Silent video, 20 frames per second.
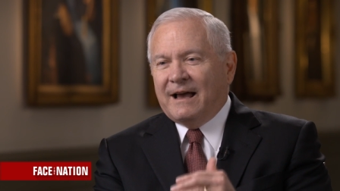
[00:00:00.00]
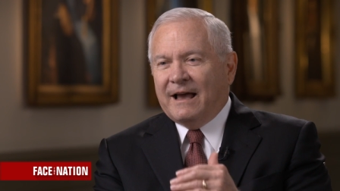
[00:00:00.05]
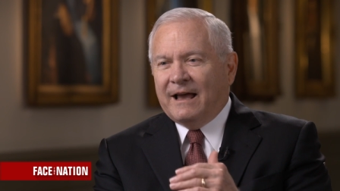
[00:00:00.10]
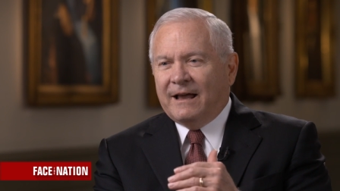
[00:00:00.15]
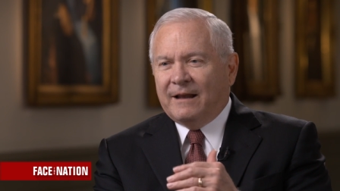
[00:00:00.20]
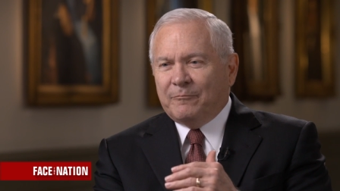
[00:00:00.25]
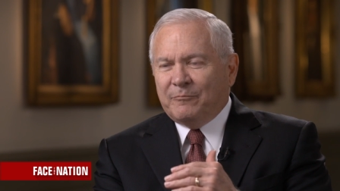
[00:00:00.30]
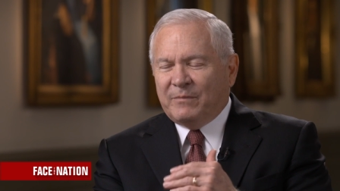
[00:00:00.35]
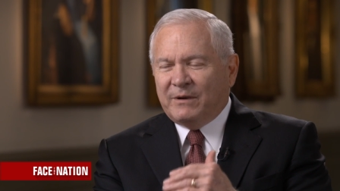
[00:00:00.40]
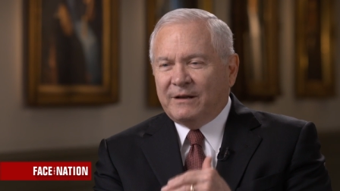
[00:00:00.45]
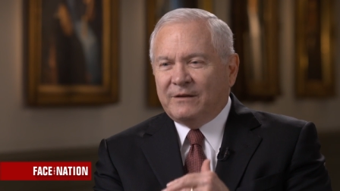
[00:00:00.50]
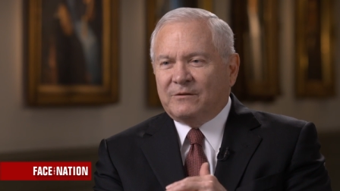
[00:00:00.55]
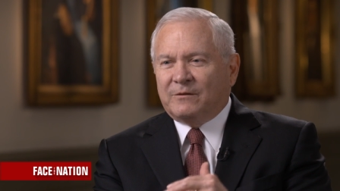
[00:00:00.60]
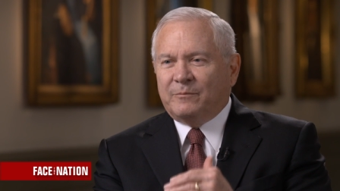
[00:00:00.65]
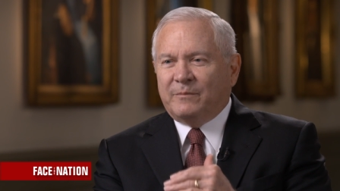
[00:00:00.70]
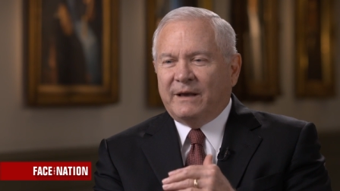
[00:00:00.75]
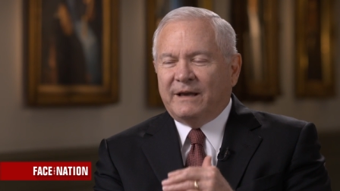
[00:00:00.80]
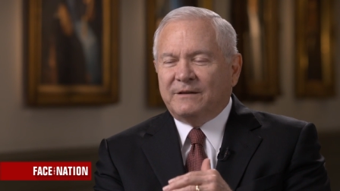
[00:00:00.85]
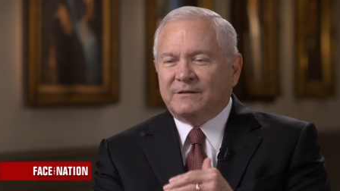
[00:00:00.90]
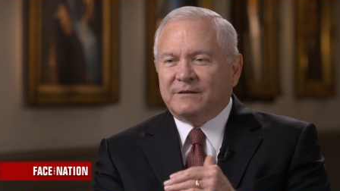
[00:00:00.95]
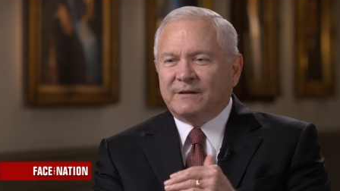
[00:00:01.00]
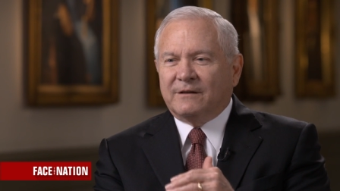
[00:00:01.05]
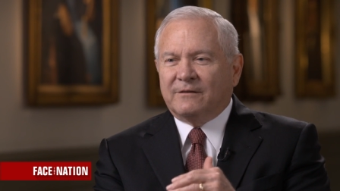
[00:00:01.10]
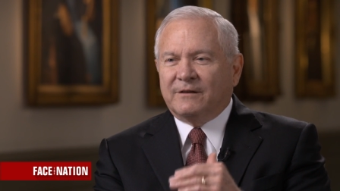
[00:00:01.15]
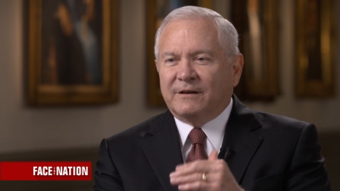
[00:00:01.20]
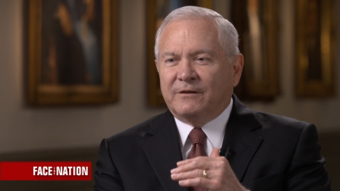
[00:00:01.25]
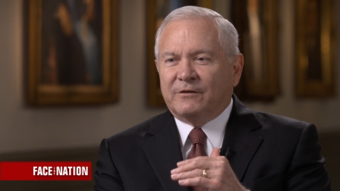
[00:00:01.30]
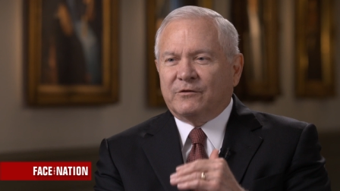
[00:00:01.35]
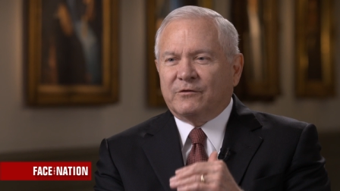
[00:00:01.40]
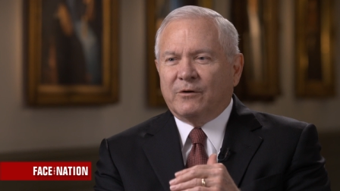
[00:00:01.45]
And, but it's
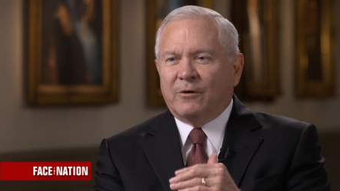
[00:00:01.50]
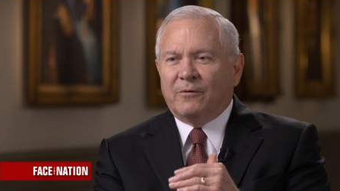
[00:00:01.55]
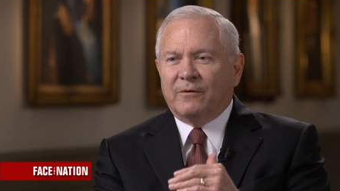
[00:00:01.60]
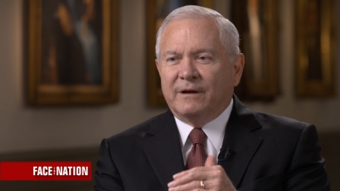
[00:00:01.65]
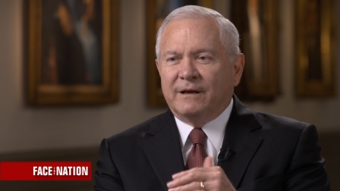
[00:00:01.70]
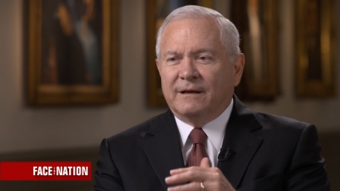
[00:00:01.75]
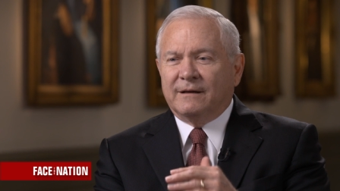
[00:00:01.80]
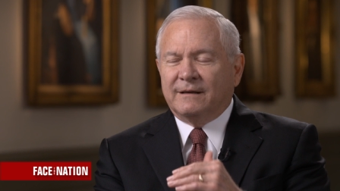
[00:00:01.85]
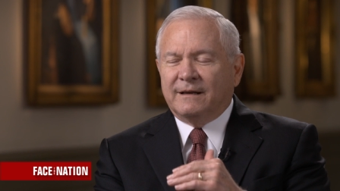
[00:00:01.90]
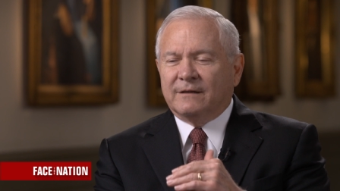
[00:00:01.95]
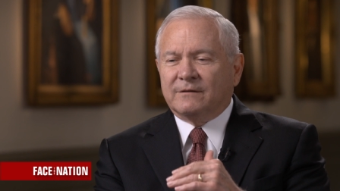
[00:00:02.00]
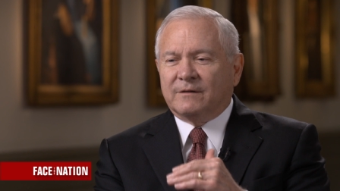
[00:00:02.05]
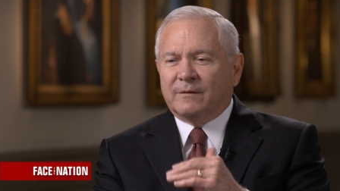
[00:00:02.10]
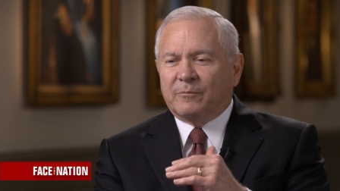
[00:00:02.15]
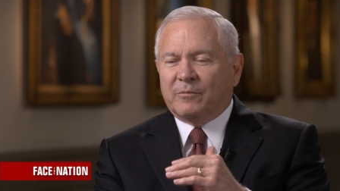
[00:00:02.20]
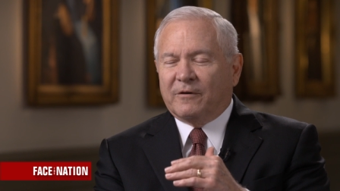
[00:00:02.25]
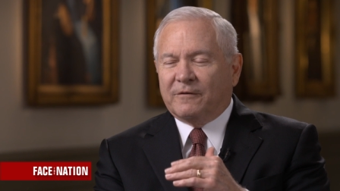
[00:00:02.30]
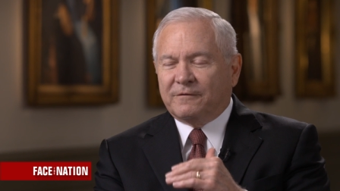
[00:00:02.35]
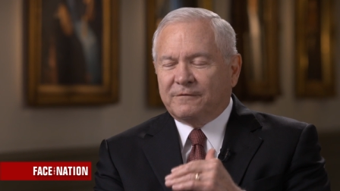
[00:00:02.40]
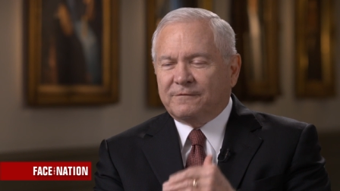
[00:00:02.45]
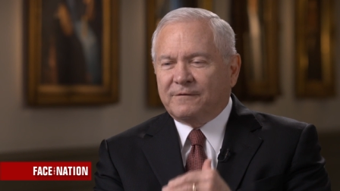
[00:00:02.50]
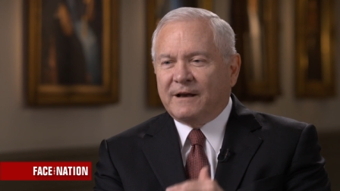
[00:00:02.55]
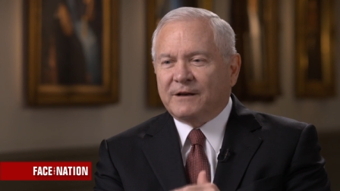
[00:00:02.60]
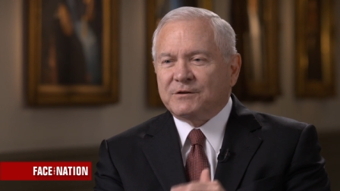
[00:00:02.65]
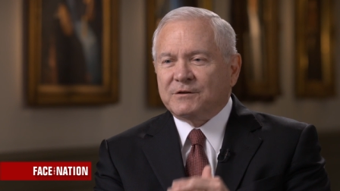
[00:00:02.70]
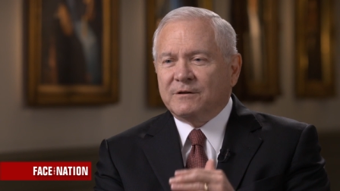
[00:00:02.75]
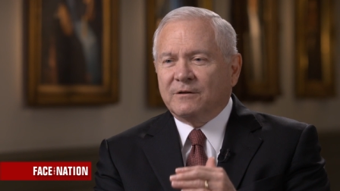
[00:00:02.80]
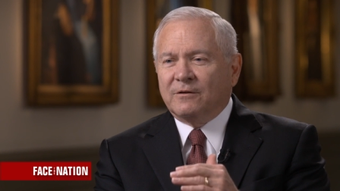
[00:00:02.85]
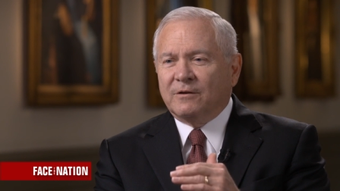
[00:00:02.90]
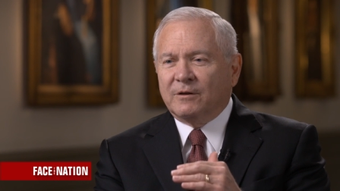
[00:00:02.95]
basically showing it's a
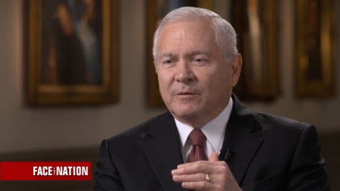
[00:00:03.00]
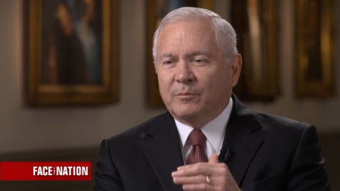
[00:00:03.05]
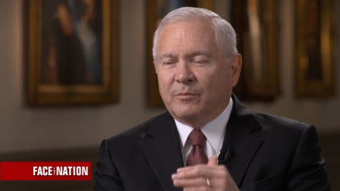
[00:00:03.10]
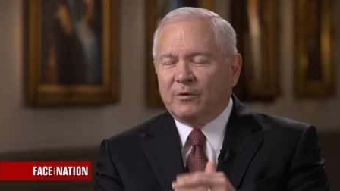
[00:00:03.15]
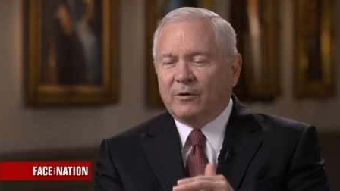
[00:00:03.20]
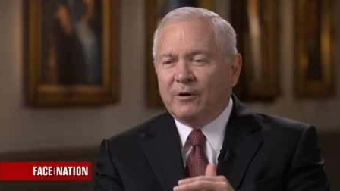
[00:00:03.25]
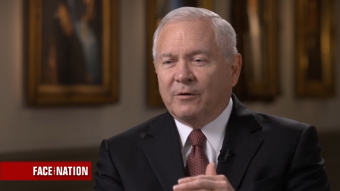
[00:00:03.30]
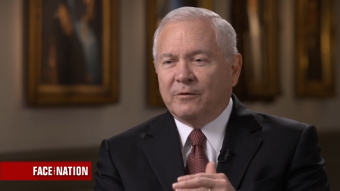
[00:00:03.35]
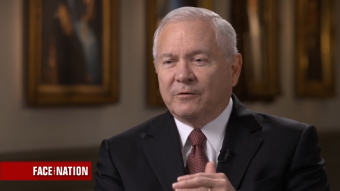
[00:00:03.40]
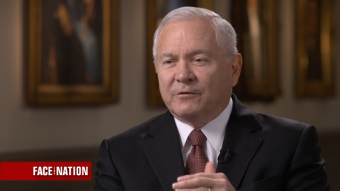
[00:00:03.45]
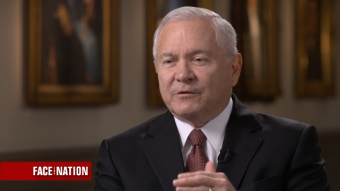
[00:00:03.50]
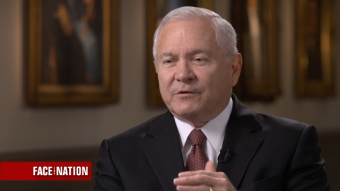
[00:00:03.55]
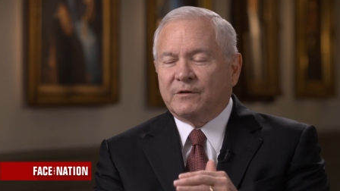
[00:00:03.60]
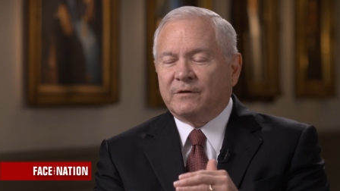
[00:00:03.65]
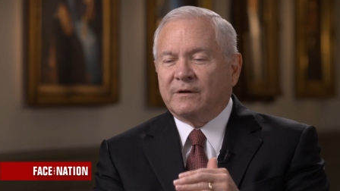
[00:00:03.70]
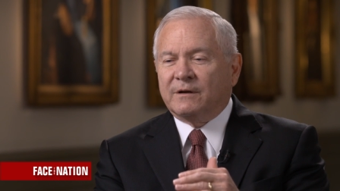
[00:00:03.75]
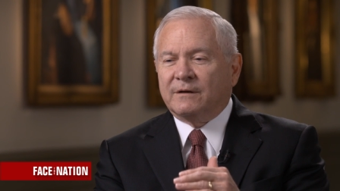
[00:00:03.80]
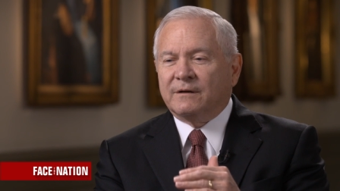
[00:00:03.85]
professional approach